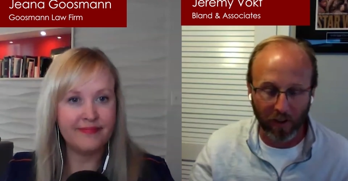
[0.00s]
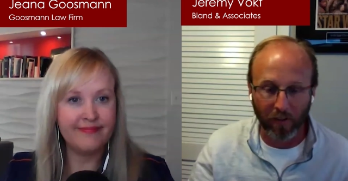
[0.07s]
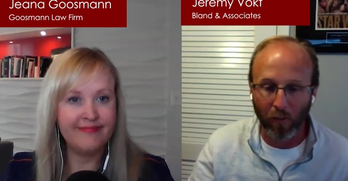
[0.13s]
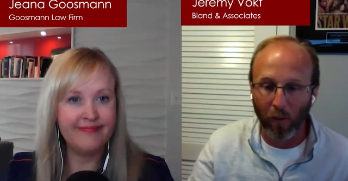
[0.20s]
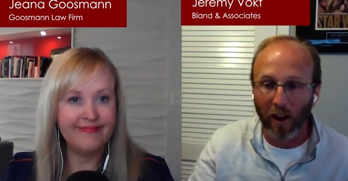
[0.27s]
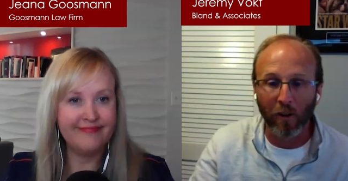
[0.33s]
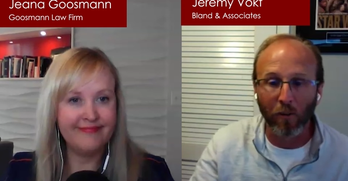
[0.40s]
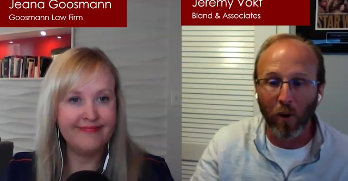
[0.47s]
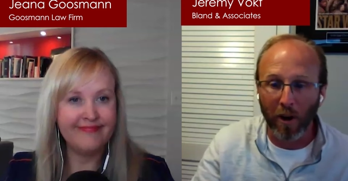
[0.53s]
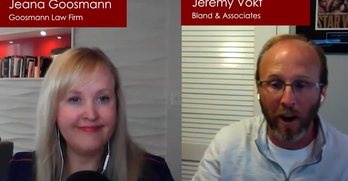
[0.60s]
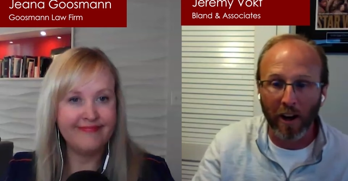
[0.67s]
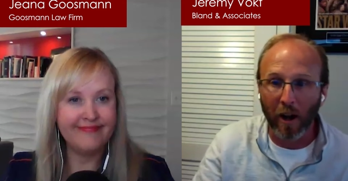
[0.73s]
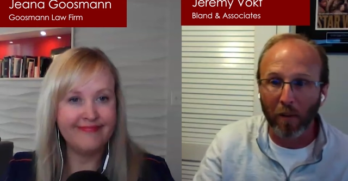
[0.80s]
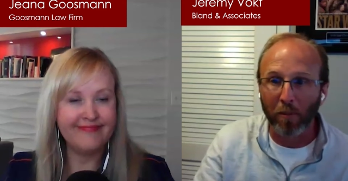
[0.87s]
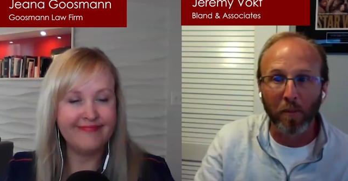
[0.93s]
Speaker 1: why why would
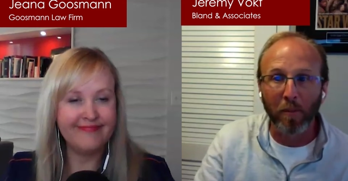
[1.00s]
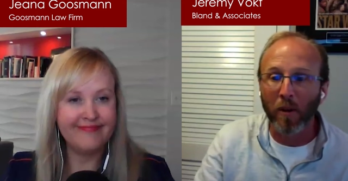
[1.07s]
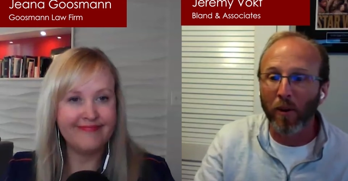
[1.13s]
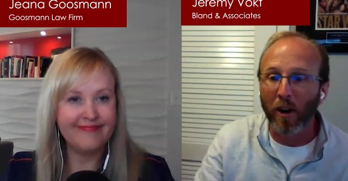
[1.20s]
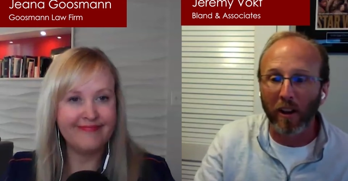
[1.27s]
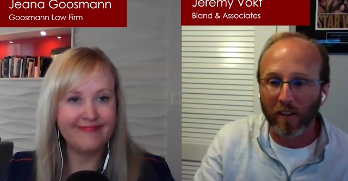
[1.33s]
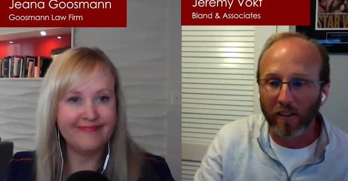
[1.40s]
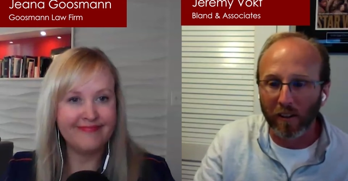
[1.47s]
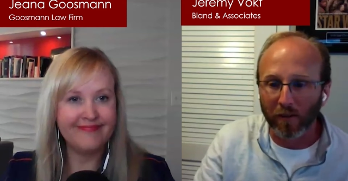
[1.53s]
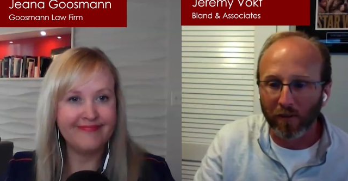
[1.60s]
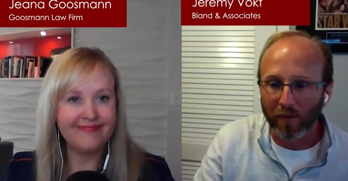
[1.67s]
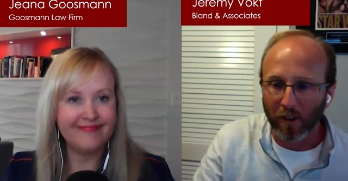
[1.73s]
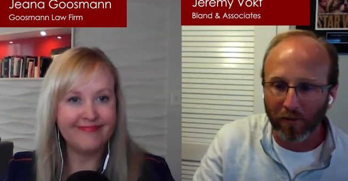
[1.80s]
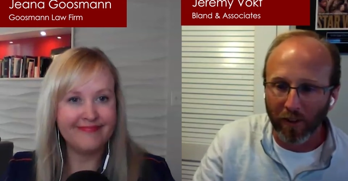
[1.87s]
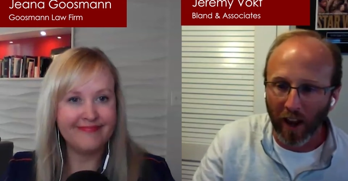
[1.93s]
I not prepay rent if,
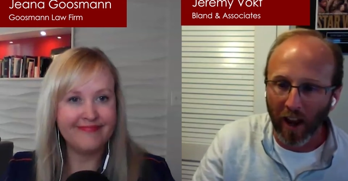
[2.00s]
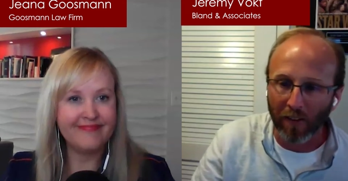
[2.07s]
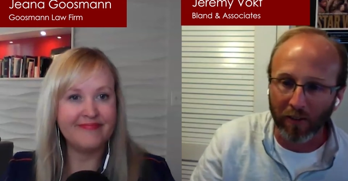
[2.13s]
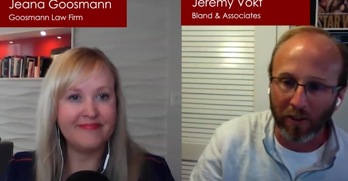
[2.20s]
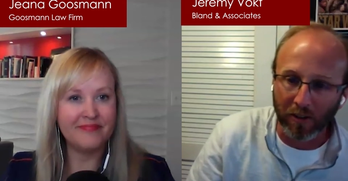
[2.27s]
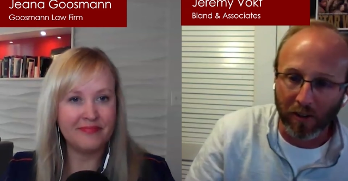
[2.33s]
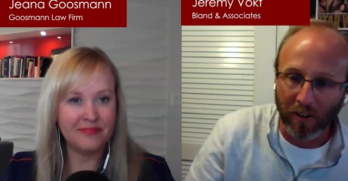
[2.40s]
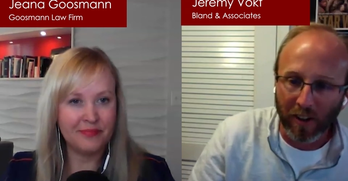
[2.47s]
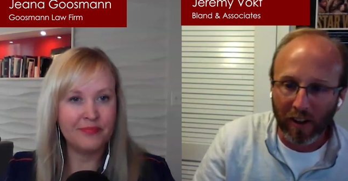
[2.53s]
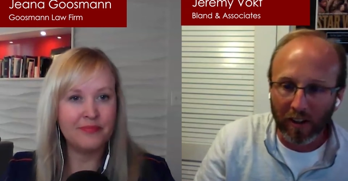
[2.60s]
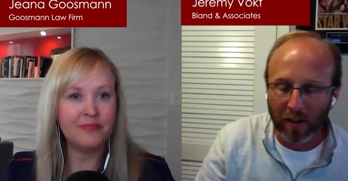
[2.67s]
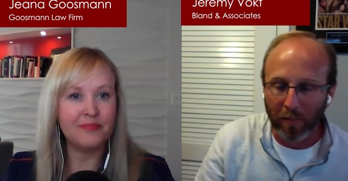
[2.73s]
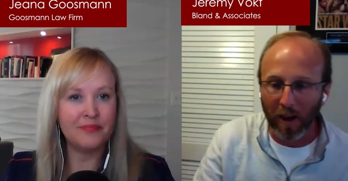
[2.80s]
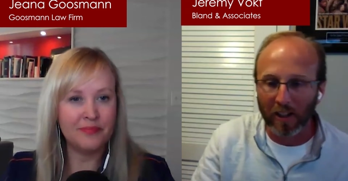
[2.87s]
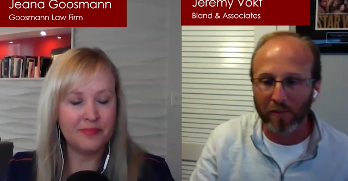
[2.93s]
if I have to,
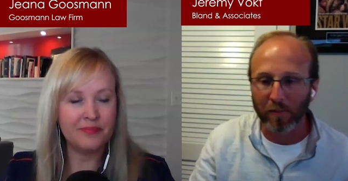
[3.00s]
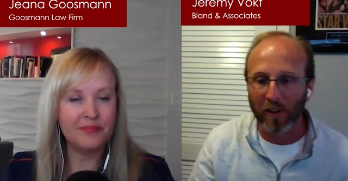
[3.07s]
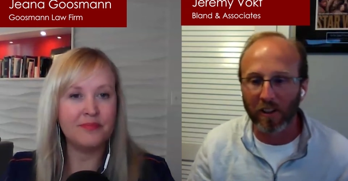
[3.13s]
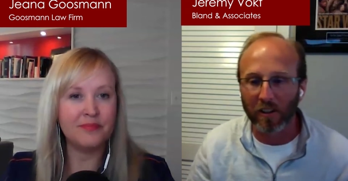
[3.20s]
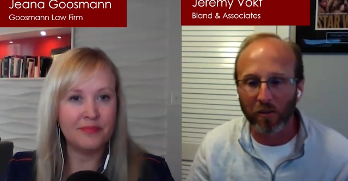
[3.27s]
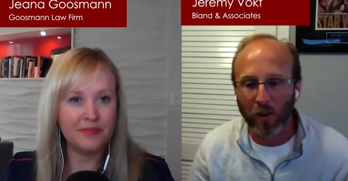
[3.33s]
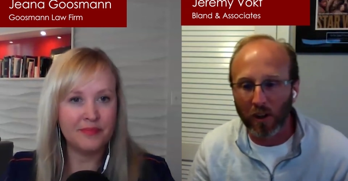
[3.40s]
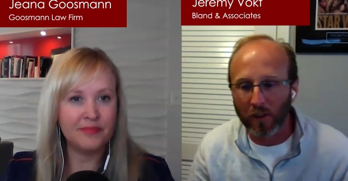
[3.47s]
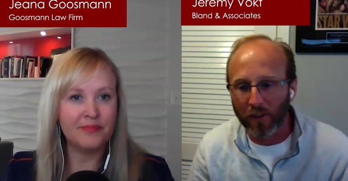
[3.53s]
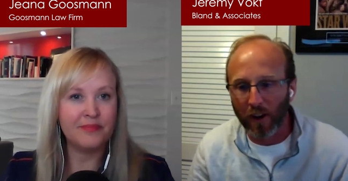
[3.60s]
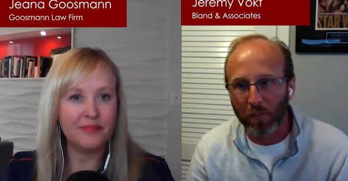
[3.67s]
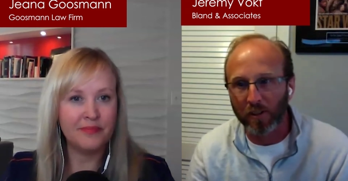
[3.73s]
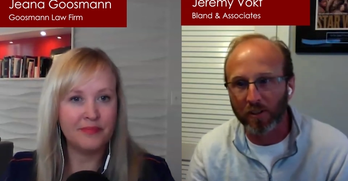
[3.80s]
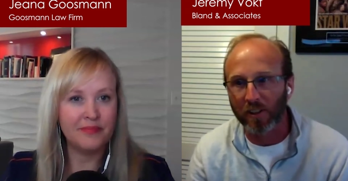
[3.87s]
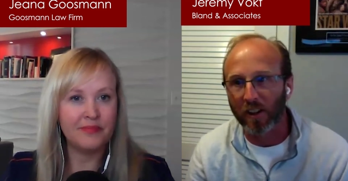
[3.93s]
to maximize that
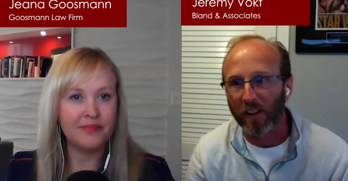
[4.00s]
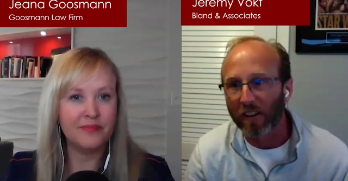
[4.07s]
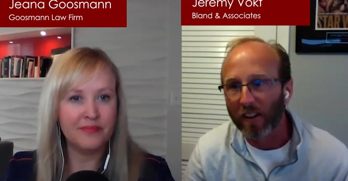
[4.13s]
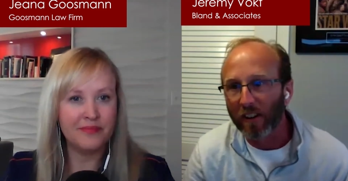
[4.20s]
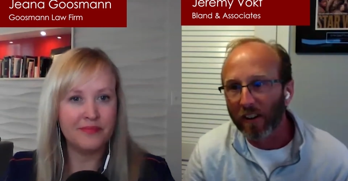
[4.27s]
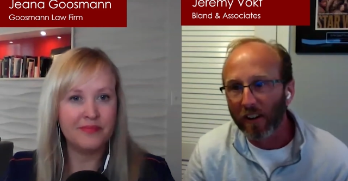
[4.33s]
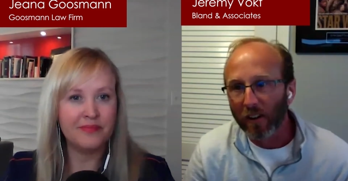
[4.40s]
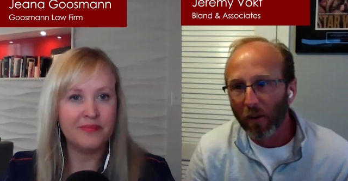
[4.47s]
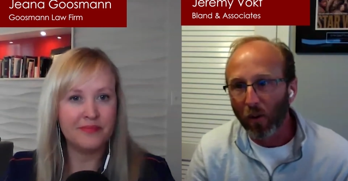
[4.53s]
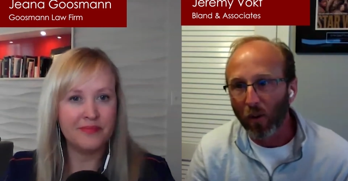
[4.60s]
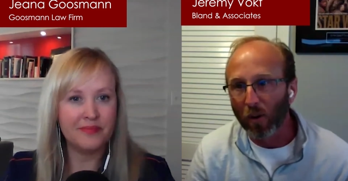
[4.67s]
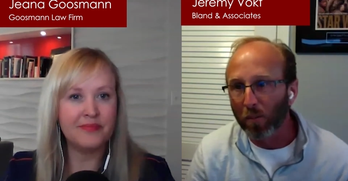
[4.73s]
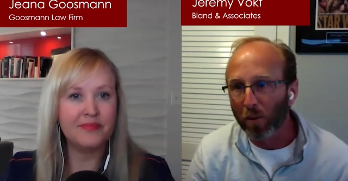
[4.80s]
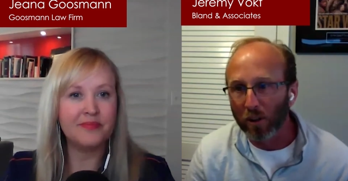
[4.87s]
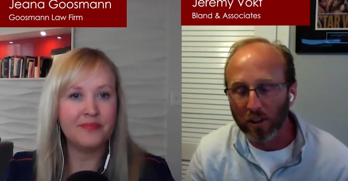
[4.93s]
twenty-five percent
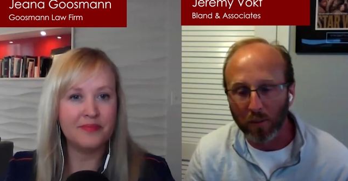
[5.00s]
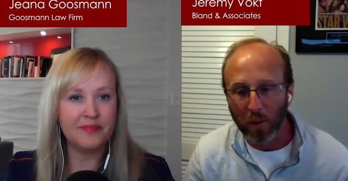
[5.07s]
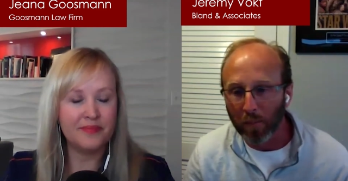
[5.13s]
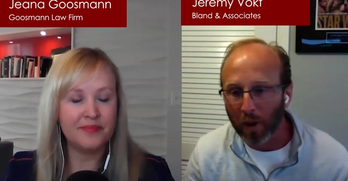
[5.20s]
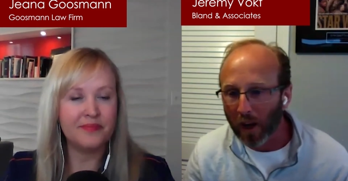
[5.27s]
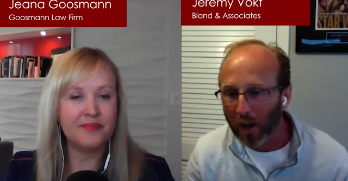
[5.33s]
or push up a